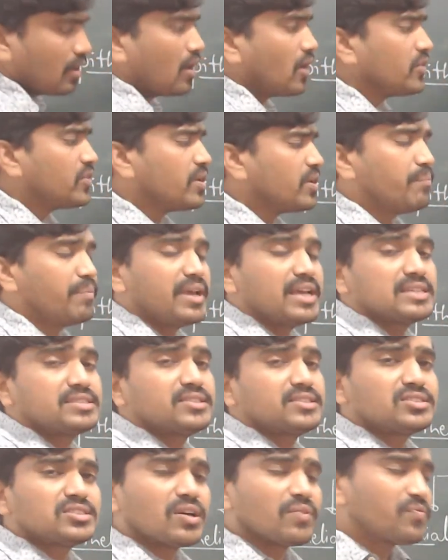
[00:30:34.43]
On the
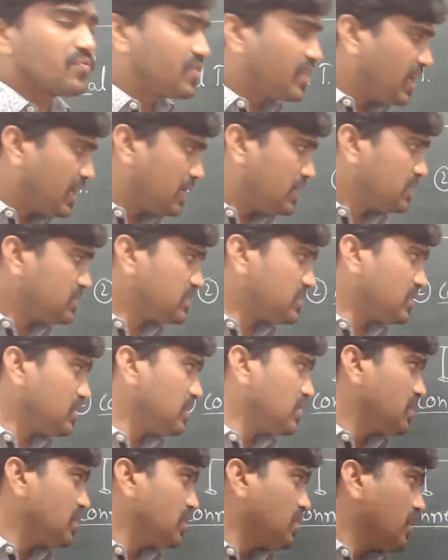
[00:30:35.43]
basis of this,
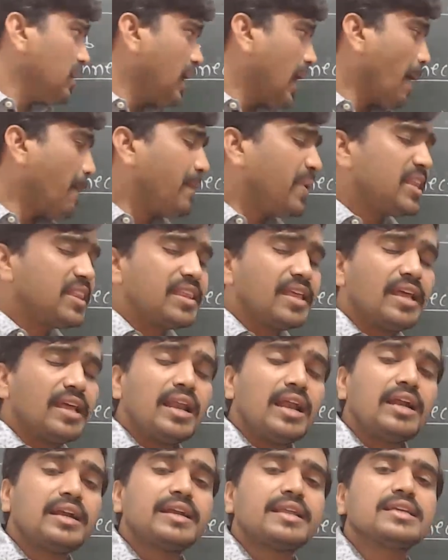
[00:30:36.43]

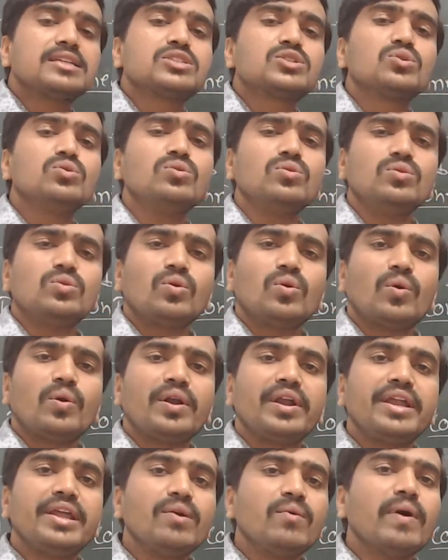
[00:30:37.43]
epithelial tissue
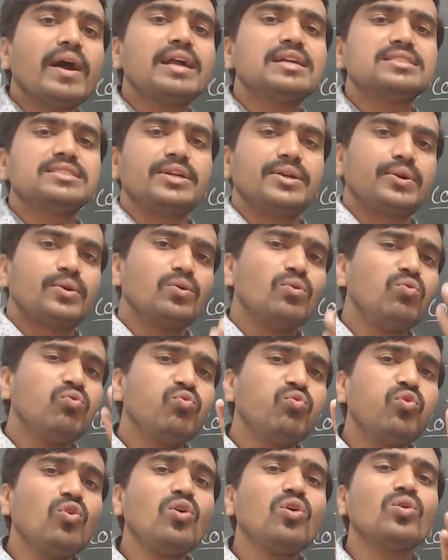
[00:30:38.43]
divides into
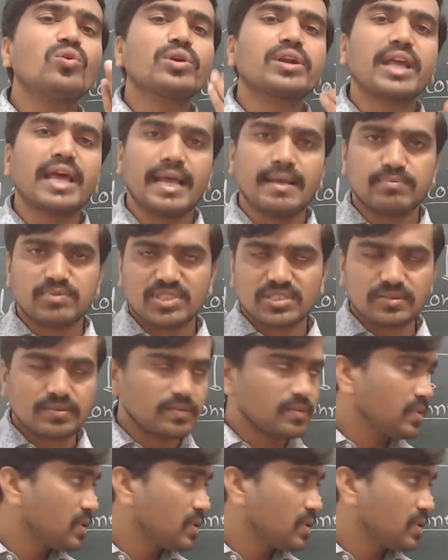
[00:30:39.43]
four types.